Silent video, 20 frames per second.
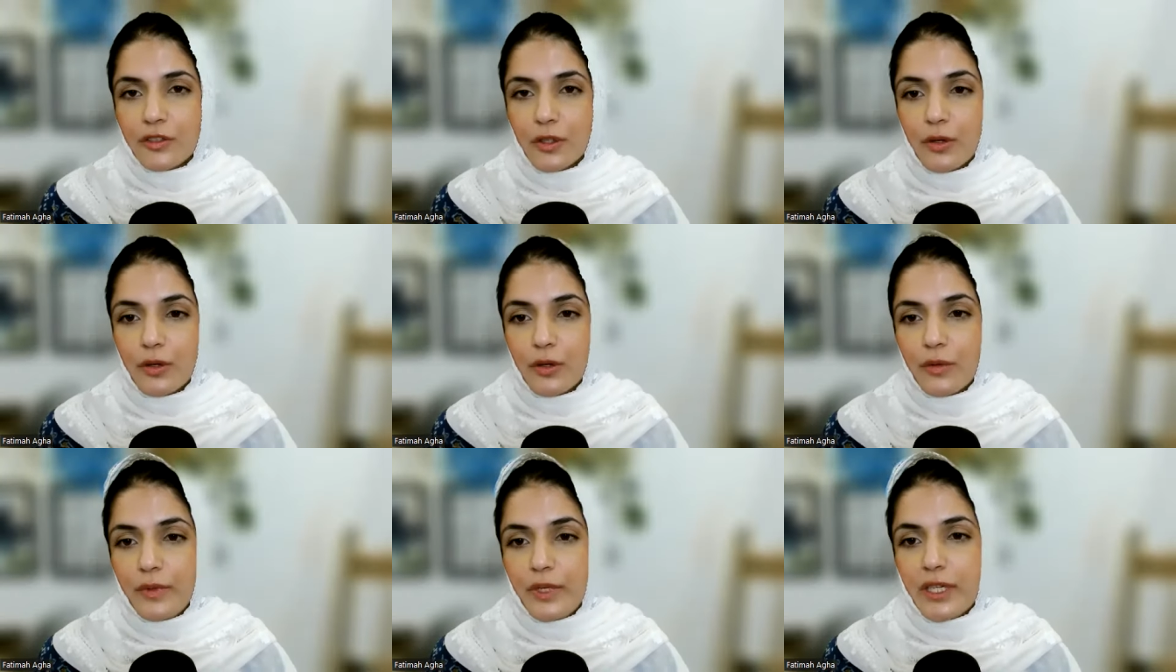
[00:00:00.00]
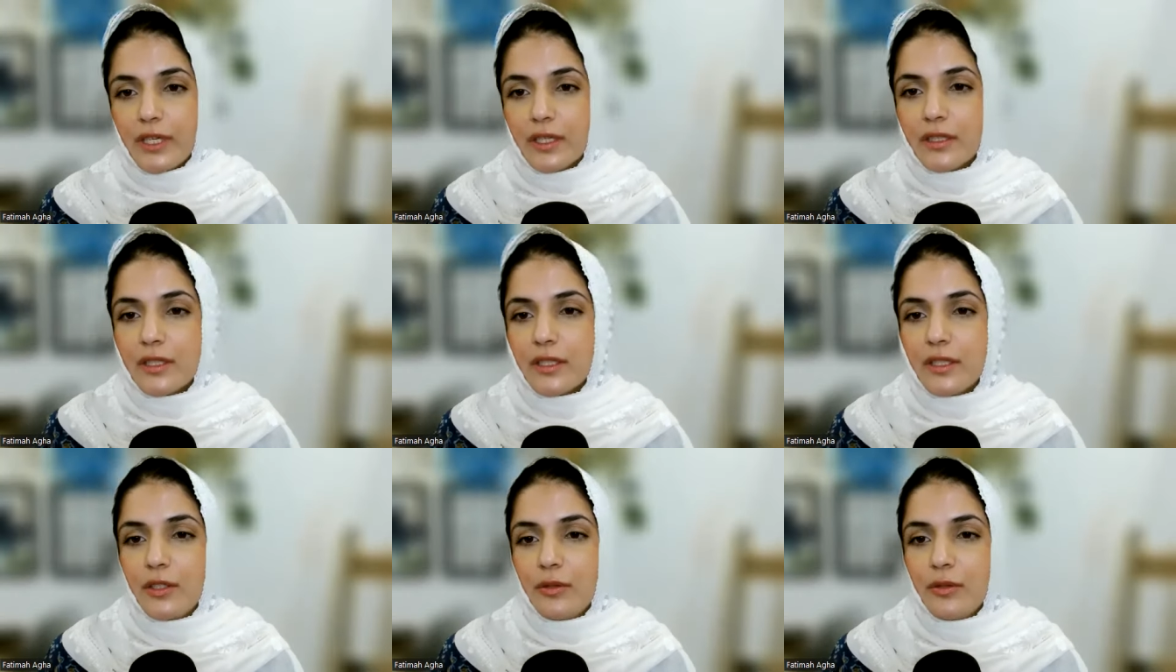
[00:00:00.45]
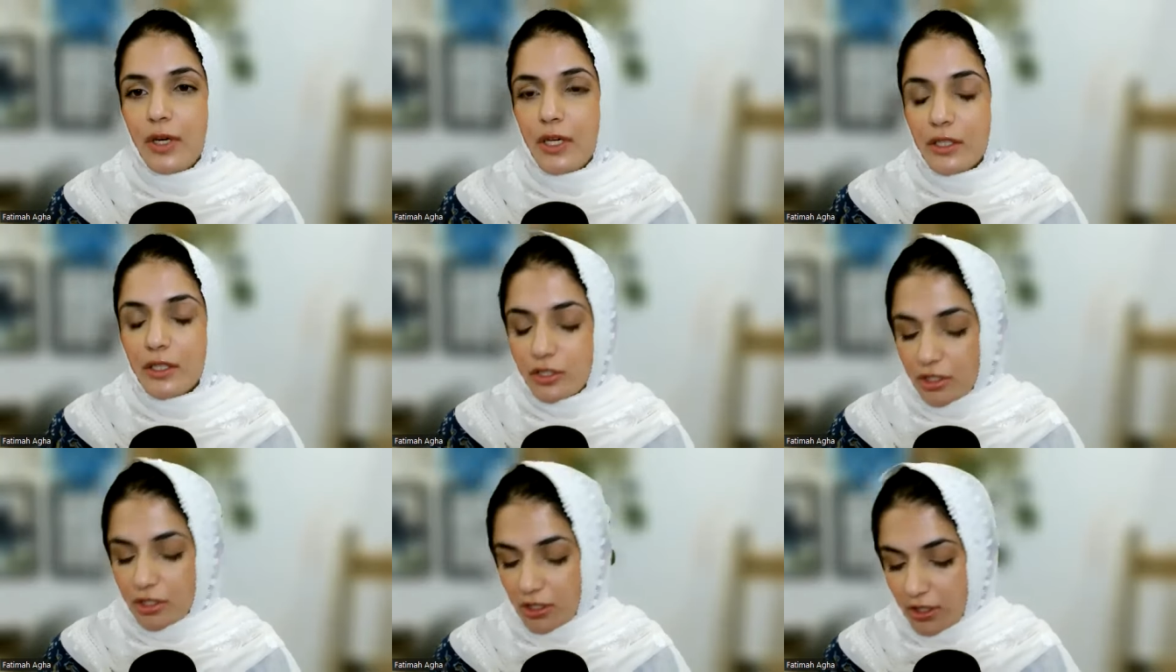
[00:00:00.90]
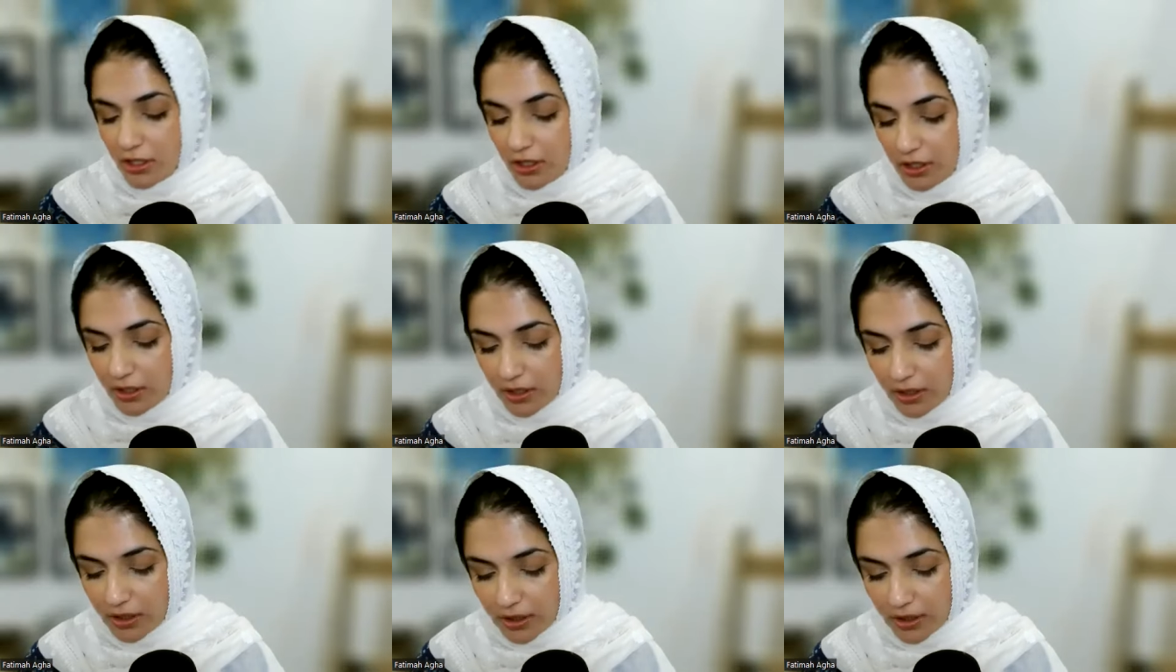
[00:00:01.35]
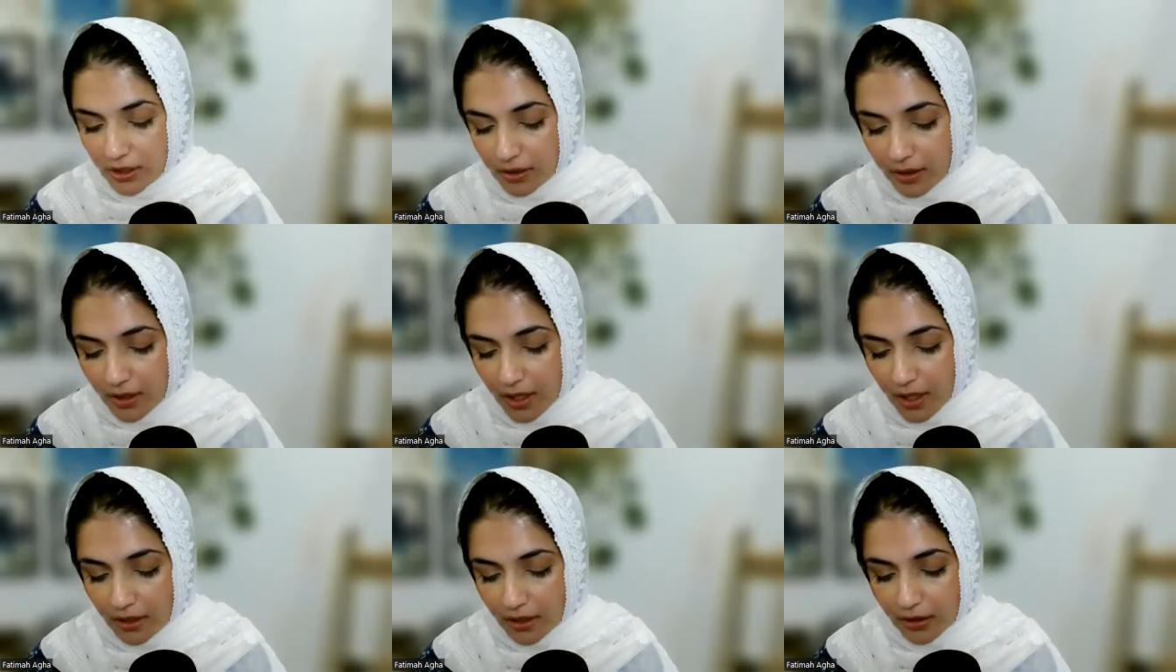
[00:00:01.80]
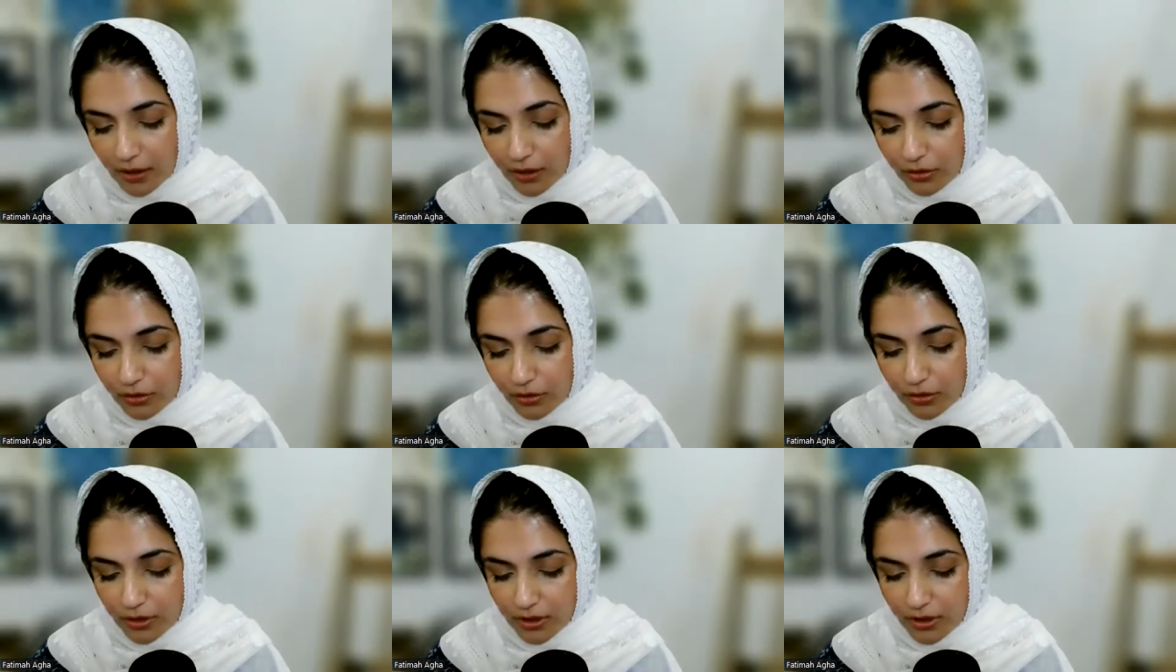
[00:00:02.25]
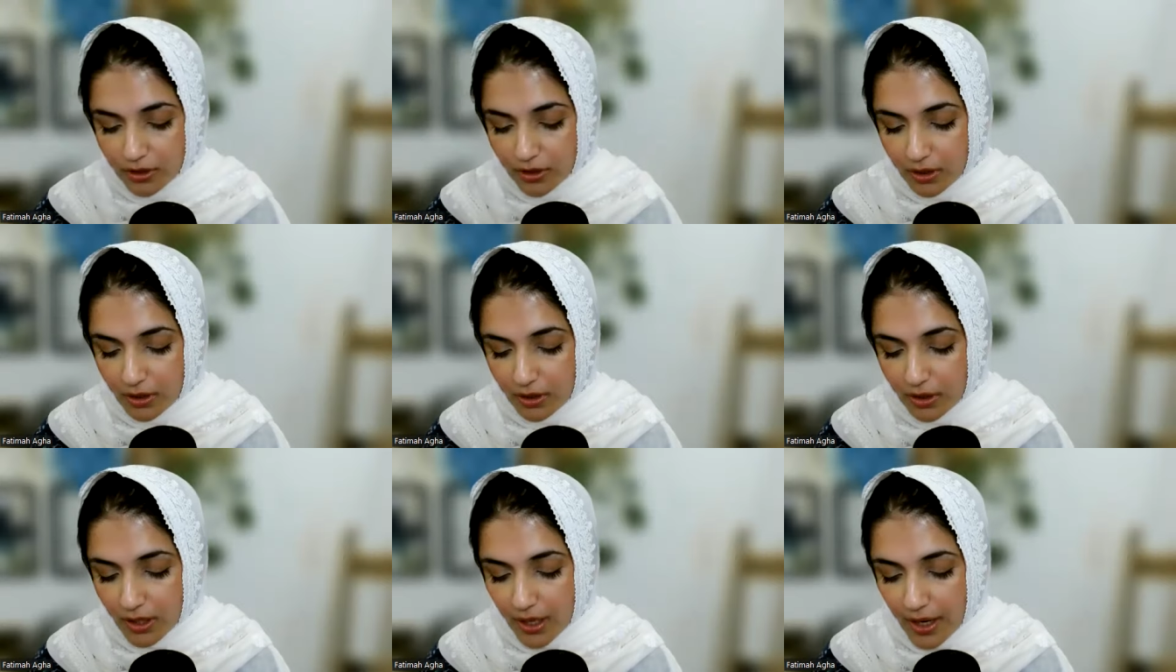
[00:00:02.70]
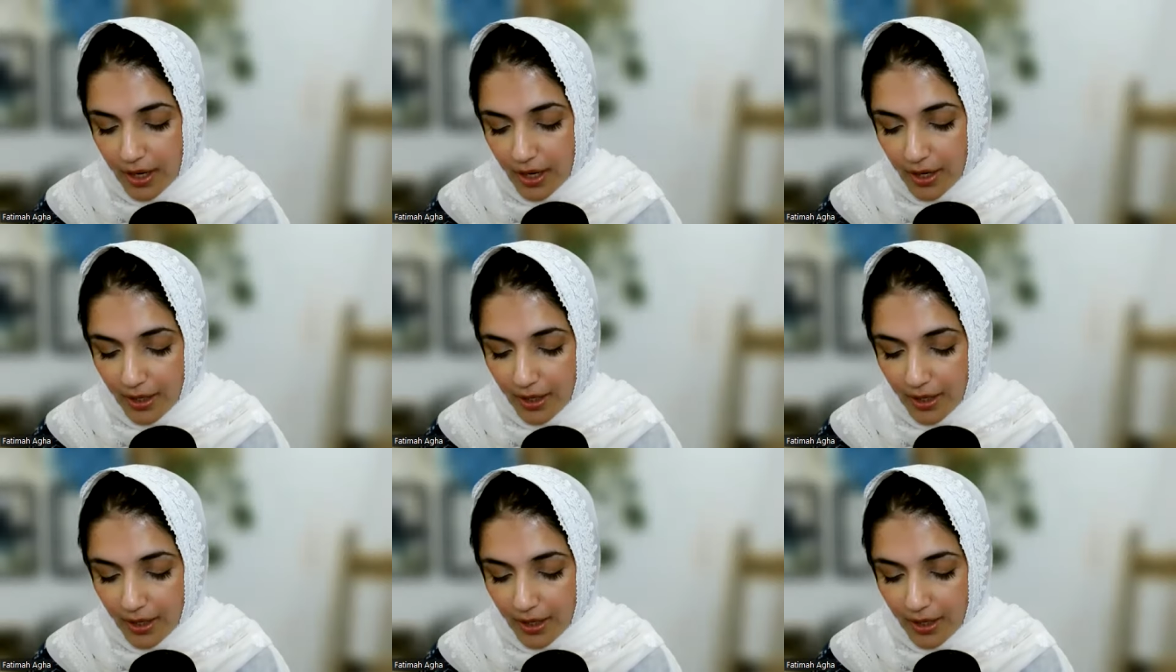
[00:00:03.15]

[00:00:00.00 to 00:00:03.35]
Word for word: So we continue our journey in Ayatul Kursi